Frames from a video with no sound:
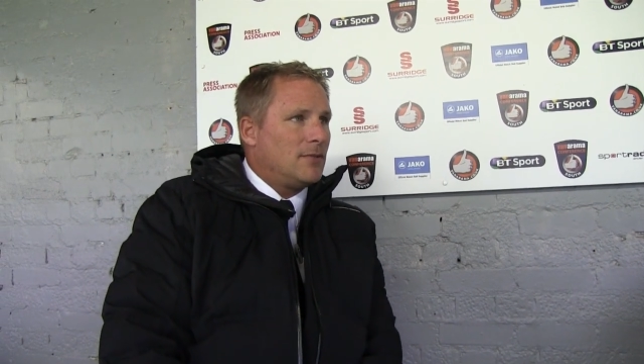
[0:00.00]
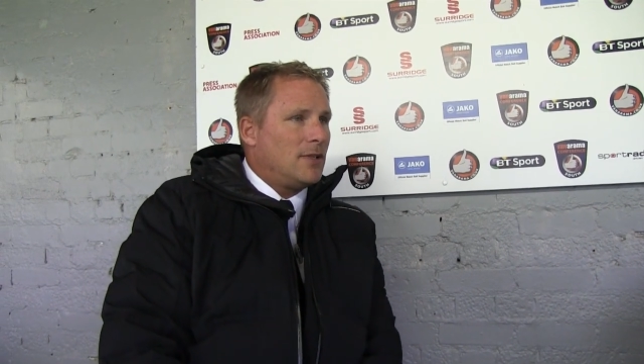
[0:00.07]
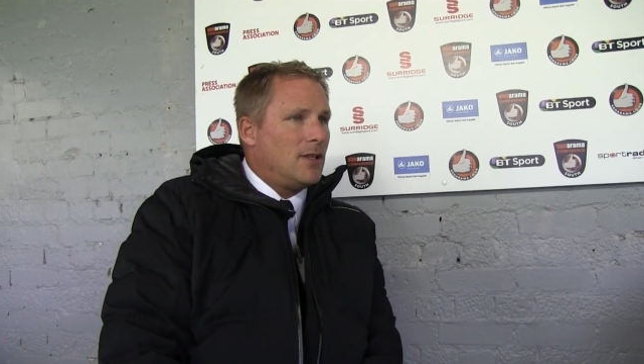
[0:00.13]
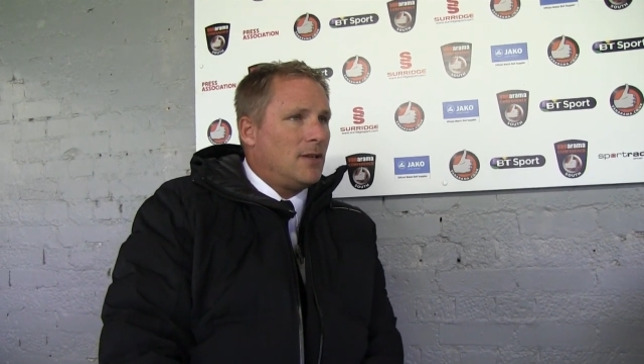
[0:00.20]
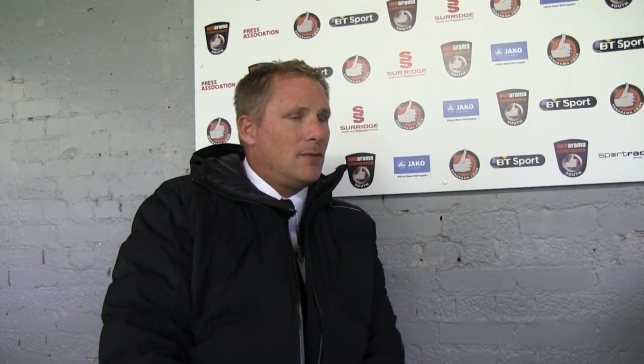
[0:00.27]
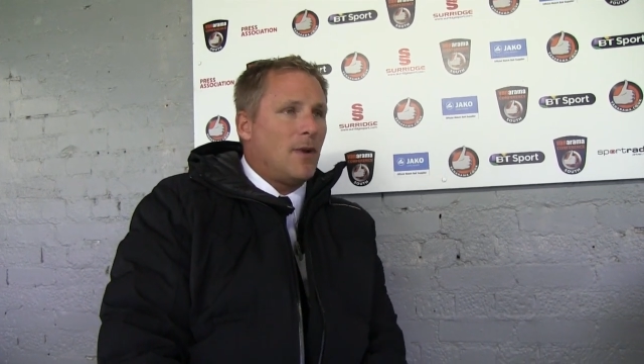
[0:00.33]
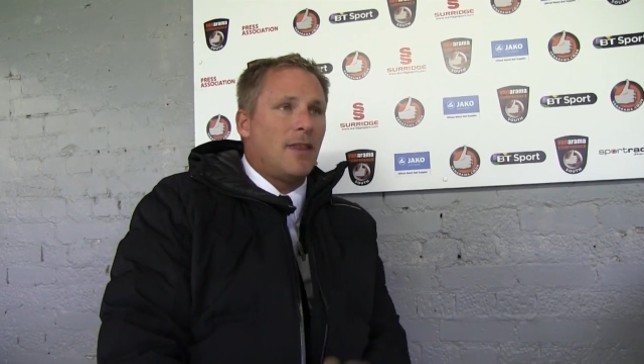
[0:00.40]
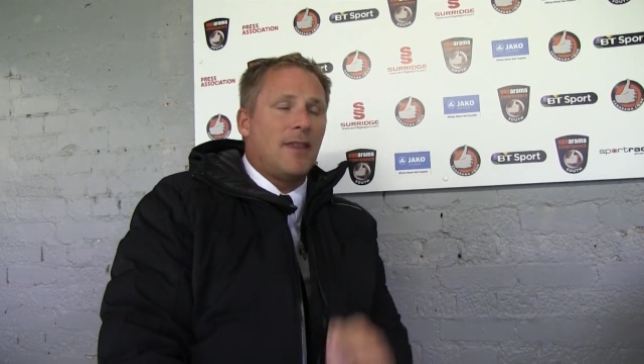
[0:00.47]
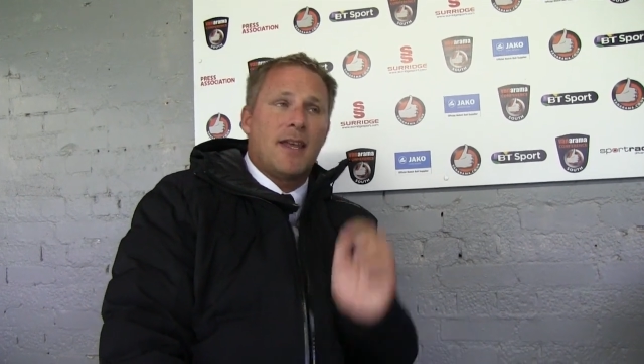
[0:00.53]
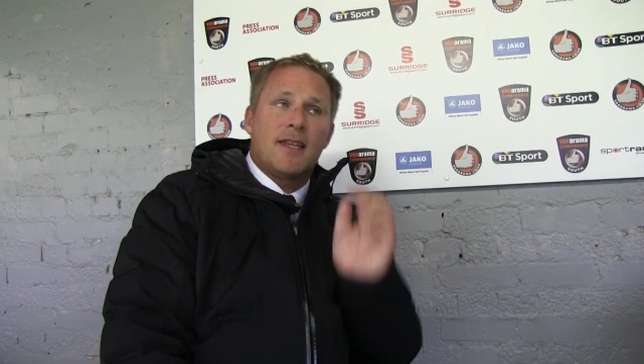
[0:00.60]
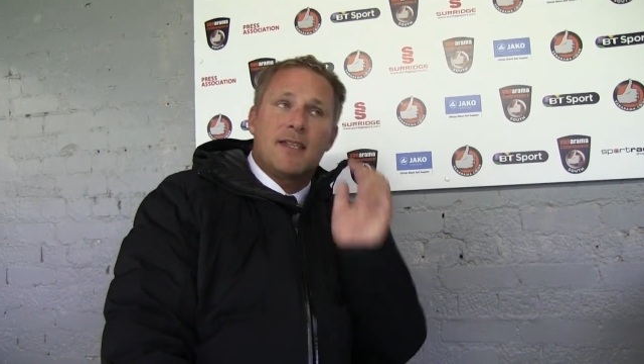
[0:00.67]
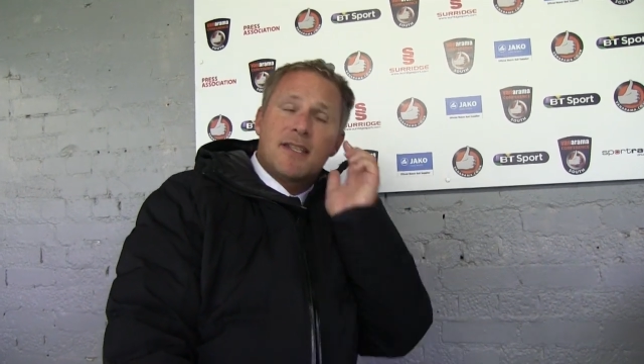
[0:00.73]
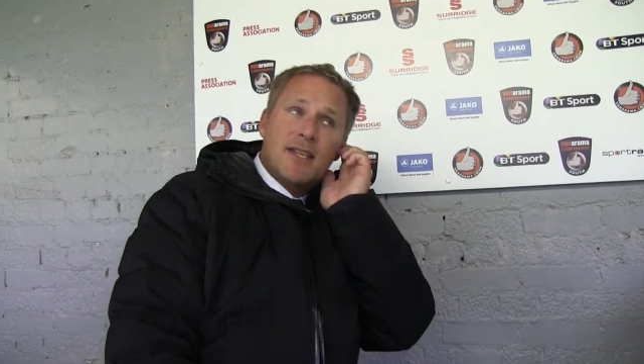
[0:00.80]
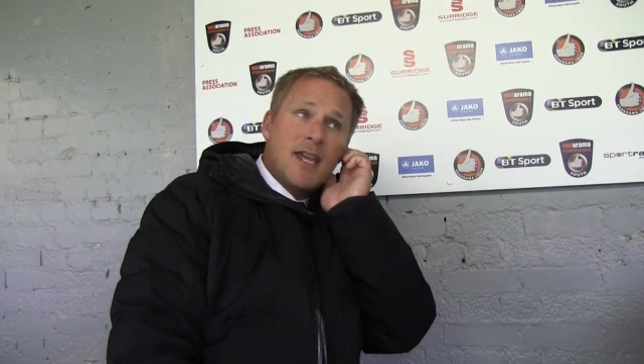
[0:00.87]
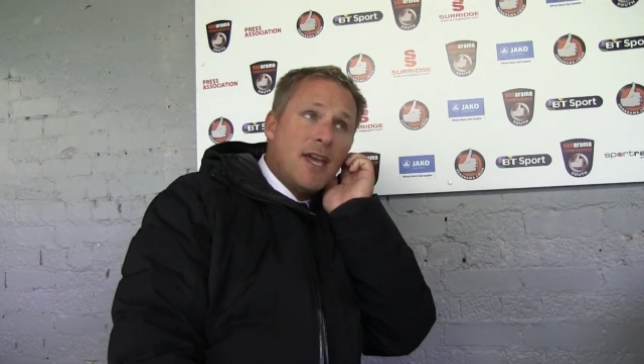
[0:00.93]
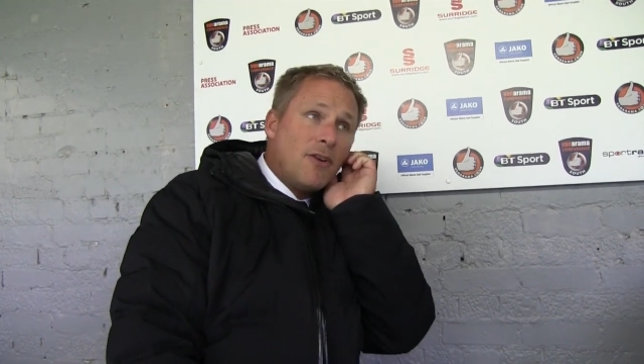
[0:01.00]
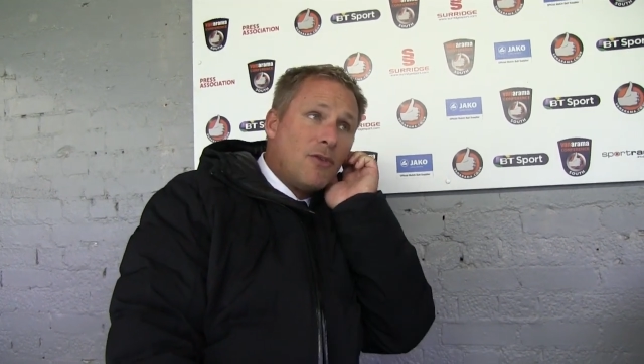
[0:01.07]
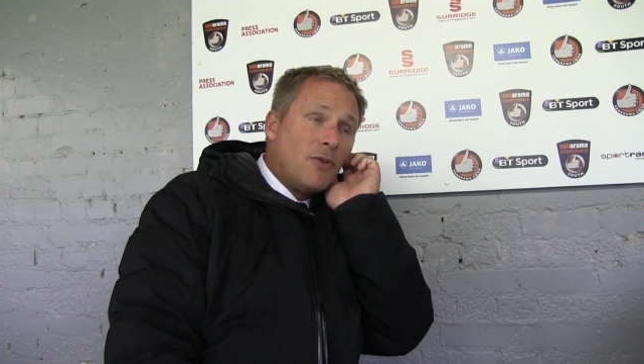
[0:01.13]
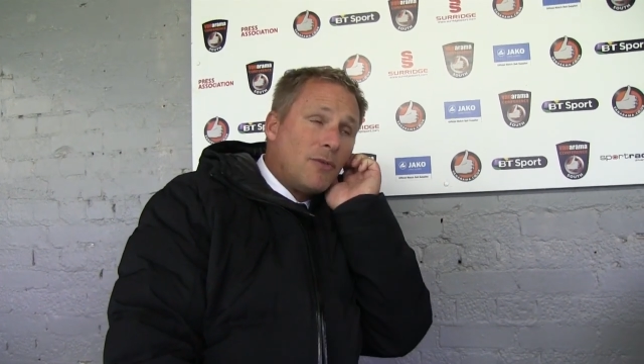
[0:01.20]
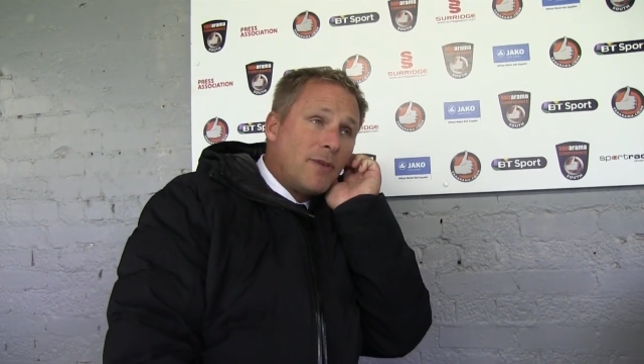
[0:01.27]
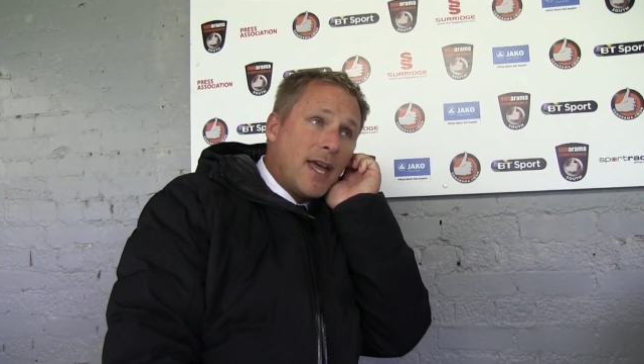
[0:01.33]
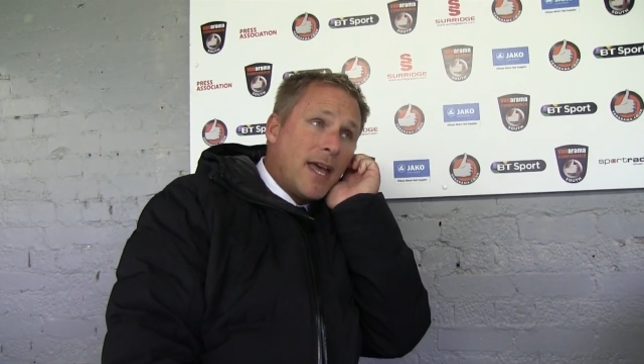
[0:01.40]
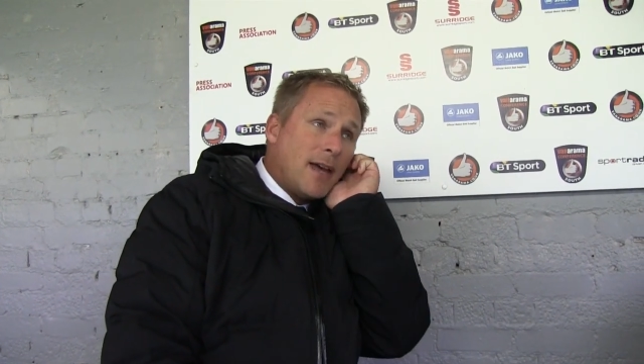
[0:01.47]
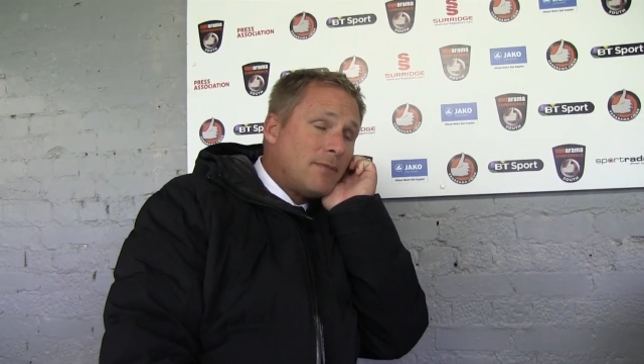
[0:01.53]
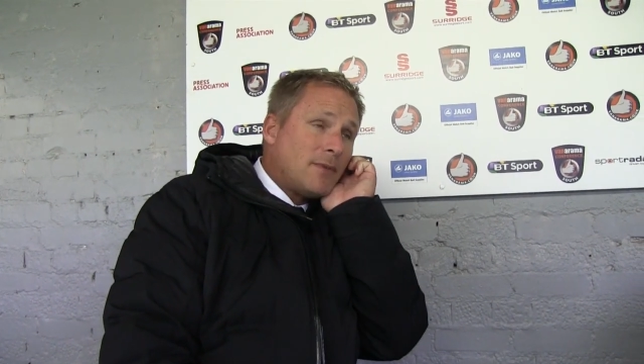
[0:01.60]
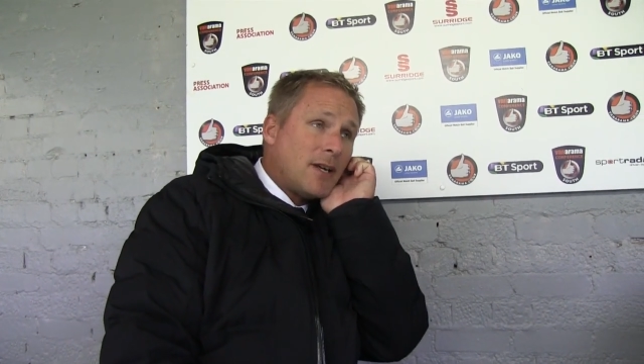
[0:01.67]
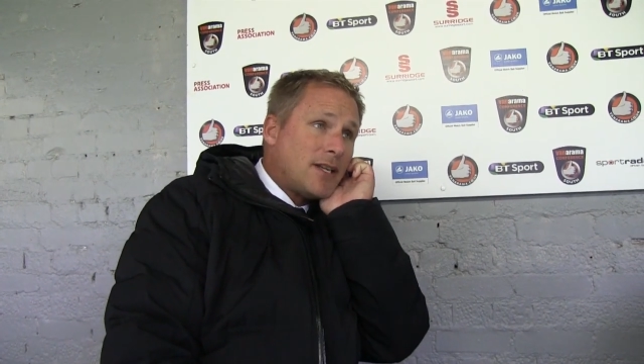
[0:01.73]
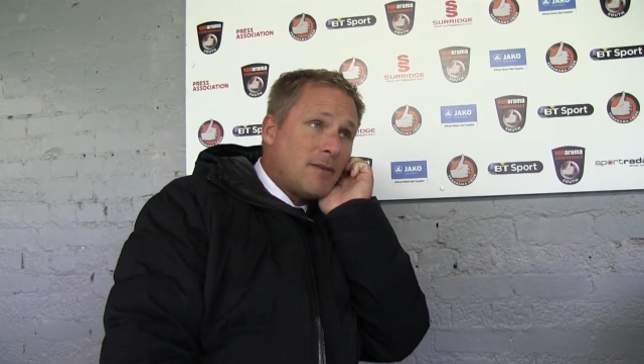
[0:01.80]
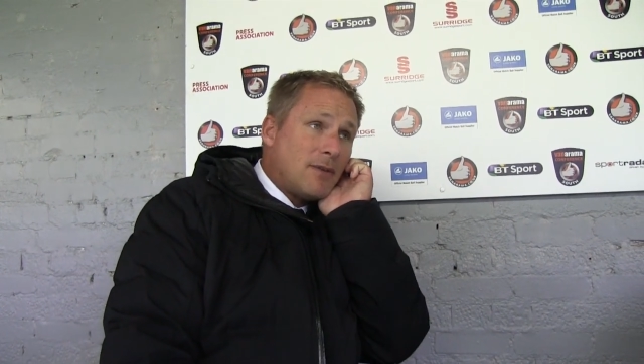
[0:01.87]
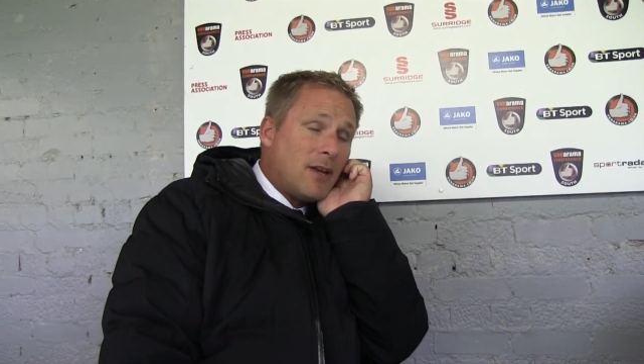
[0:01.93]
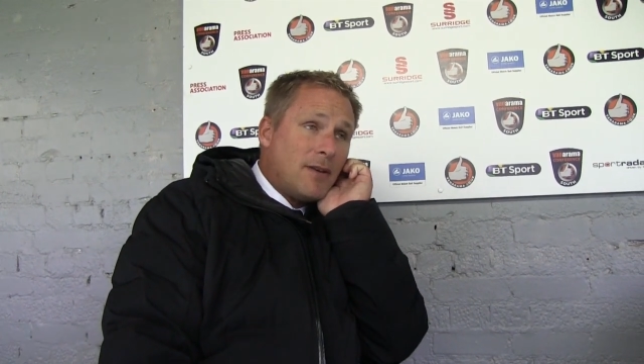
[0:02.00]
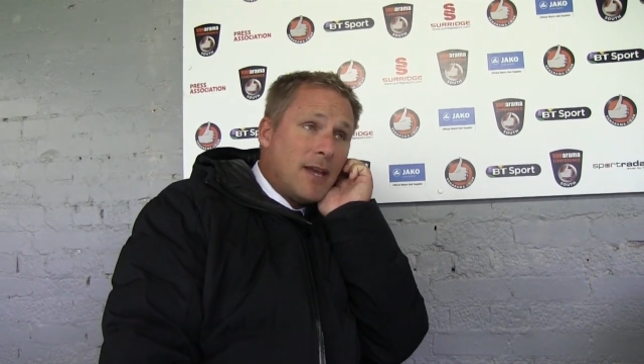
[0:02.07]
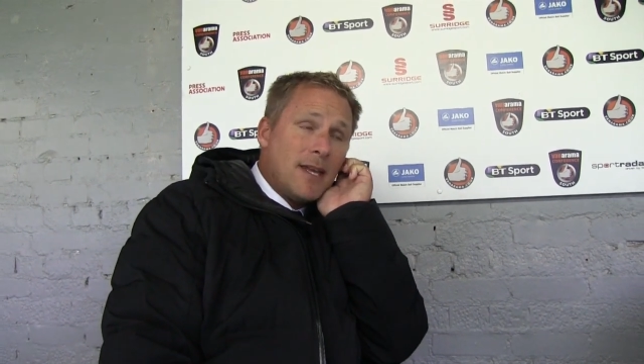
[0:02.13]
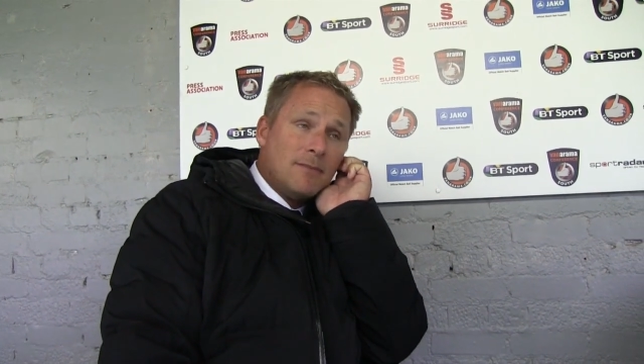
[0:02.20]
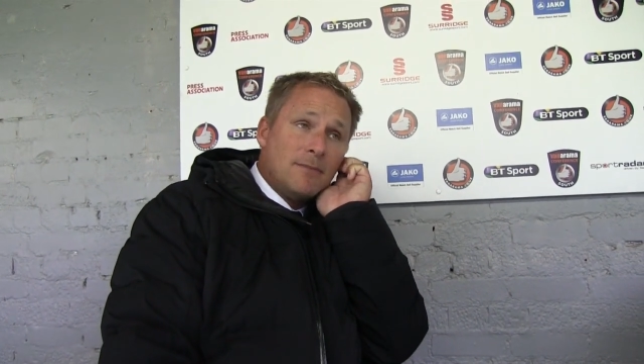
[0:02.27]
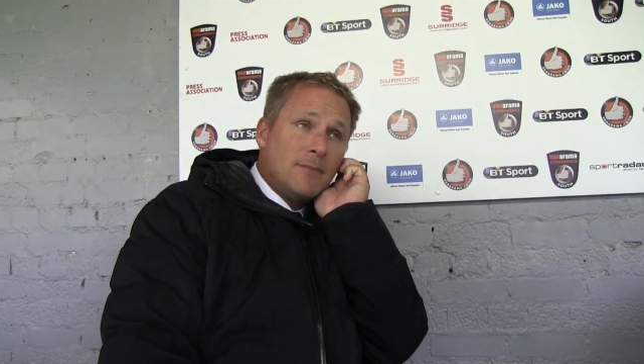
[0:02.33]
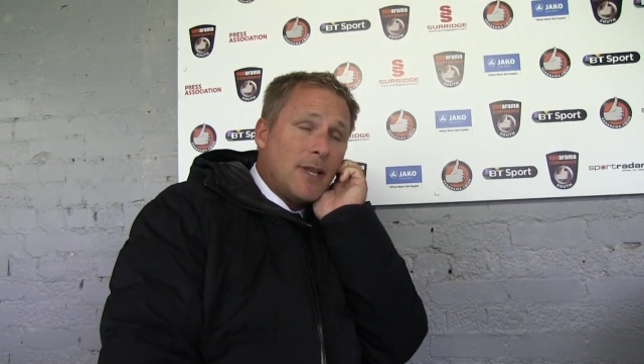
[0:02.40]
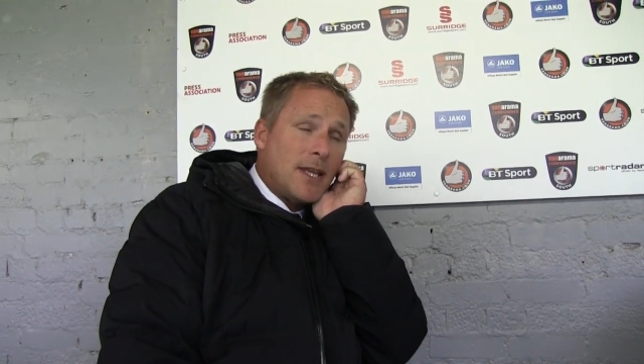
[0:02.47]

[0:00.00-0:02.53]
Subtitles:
Whether that's here or there, I don't know yet.